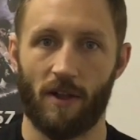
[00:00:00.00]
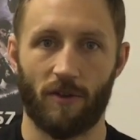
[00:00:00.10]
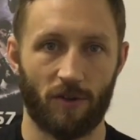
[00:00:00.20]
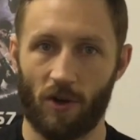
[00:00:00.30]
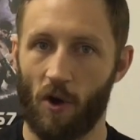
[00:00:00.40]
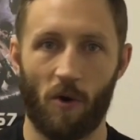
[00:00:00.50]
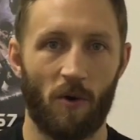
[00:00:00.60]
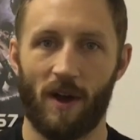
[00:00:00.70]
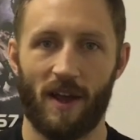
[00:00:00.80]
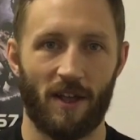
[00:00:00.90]
There's
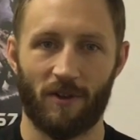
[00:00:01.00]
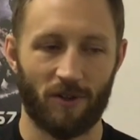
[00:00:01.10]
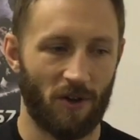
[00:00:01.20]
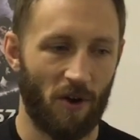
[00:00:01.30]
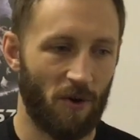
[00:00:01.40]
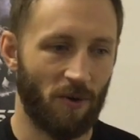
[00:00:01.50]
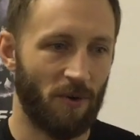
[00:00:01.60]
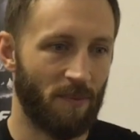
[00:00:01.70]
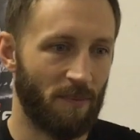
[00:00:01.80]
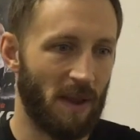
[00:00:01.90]
no
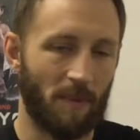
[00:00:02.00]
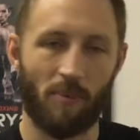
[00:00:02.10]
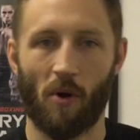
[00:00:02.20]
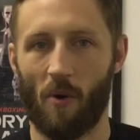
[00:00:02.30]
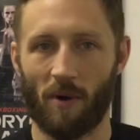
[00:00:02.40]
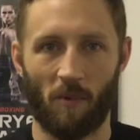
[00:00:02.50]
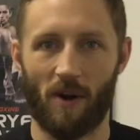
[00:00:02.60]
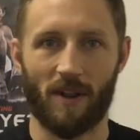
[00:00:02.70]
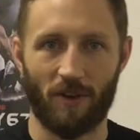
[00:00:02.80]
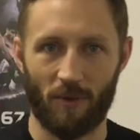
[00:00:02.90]
being pro in
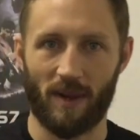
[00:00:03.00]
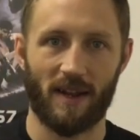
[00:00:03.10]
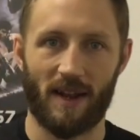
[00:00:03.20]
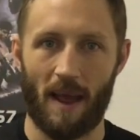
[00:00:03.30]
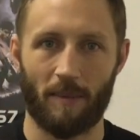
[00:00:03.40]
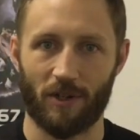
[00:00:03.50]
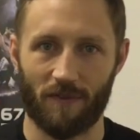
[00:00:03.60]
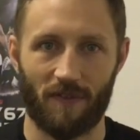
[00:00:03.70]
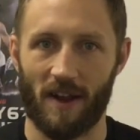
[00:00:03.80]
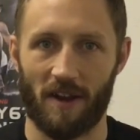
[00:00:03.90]
one and doing an amateur
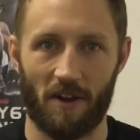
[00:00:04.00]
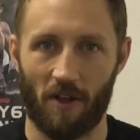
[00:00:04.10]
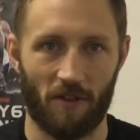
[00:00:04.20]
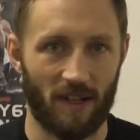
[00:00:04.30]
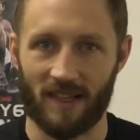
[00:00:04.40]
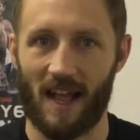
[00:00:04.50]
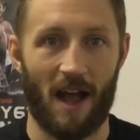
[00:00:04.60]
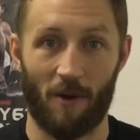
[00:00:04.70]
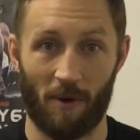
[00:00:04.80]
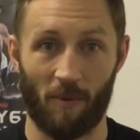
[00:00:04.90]
fight in another. That's not
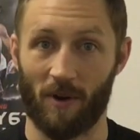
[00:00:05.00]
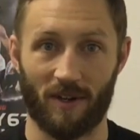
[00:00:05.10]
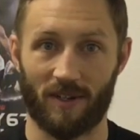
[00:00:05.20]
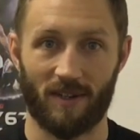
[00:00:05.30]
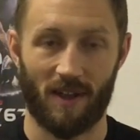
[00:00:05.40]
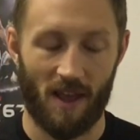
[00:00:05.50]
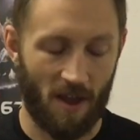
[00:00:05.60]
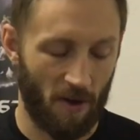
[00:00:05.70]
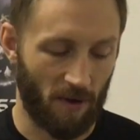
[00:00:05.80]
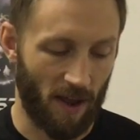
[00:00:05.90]
how it works,
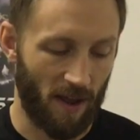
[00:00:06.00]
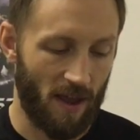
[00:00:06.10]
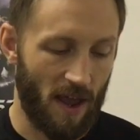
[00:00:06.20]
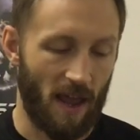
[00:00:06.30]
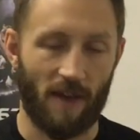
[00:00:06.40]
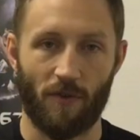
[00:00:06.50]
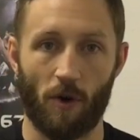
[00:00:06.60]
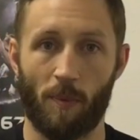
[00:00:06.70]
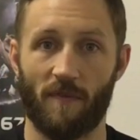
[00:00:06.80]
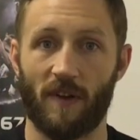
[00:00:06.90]
okay? If
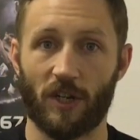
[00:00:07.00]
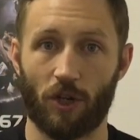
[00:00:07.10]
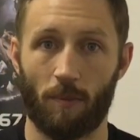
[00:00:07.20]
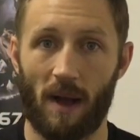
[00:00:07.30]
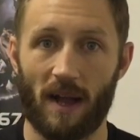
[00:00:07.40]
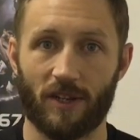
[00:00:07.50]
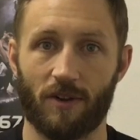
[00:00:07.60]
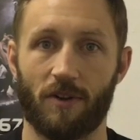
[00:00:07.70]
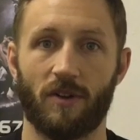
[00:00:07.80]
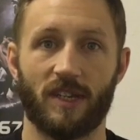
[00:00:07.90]
you're a professional
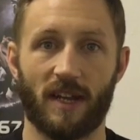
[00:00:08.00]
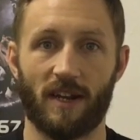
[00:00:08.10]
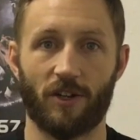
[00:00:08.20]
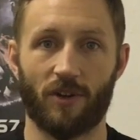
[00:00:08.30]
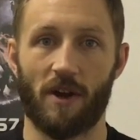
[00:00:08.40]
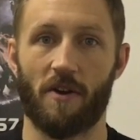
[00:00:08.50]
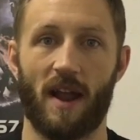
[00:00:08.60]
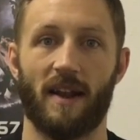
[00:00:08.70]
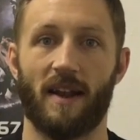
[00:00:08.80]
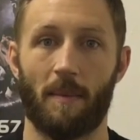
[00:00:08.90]
boxer and you decide to try your
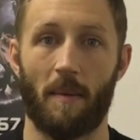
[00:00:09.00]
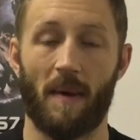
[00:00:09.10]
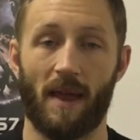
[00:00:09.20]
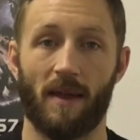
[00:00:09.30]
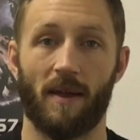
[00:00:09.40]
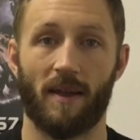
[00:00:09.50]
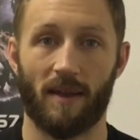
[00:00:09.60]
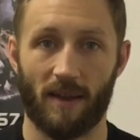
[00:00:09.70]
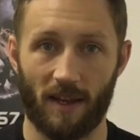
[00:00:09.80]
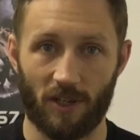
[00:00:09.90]
hand at MMA,
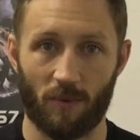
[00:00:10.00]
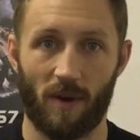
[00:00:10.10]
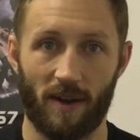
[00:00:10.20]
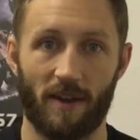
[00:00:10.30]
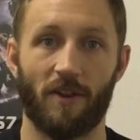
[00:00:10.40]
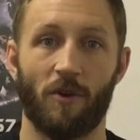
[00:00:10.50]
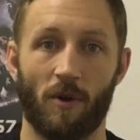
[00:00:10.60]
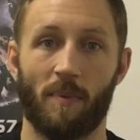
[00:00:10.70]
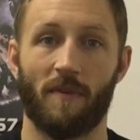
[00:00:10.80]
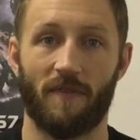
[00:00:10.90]
guess what?
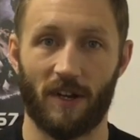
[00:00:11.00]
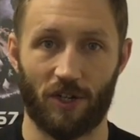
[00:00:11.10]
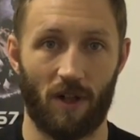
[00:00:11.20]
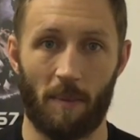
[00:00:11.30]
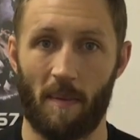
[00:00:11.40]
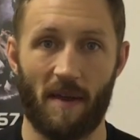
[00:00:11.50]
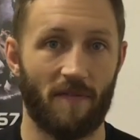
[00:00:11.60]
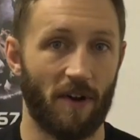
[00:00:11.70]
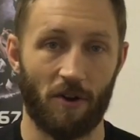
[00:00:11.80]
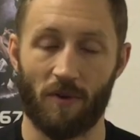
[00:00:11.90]
You're a professional MMA
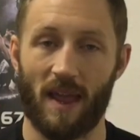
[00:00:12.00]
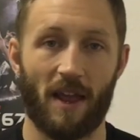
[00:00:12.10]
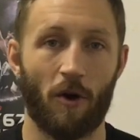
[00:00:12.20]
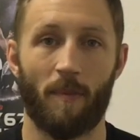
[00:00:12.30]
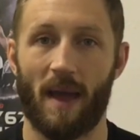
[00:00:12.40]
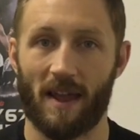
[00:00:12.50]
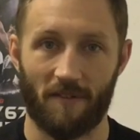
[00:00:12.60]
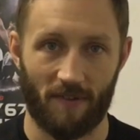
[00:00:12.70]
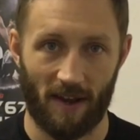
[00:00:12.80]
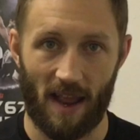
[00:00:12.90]
fighter. You can't go back
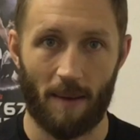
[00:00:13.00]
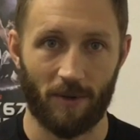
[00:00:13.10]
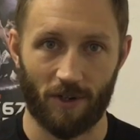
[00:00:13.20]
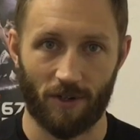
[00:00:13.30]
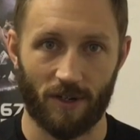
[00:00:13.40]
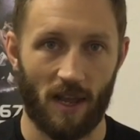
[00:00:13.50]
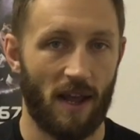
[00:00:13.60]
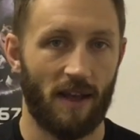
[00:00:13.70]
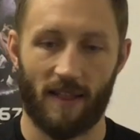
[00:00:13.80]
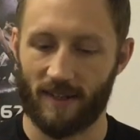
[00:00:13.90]
and fight amateurs.
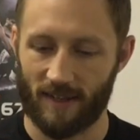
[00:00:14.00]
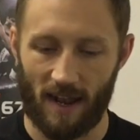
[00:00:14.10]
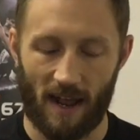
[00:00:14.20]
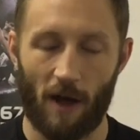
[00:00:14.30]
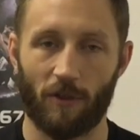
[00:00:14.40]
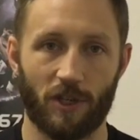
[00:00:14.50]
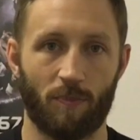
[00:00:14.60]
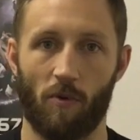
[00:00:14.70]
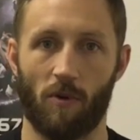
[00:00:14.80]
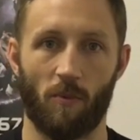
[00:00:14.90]
That's not how the
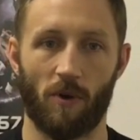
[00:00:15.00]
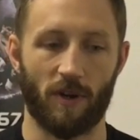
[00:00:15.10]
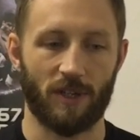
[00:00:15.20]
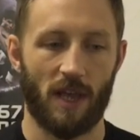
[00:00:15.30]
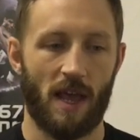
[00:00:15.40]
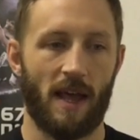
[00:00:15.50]
sport works.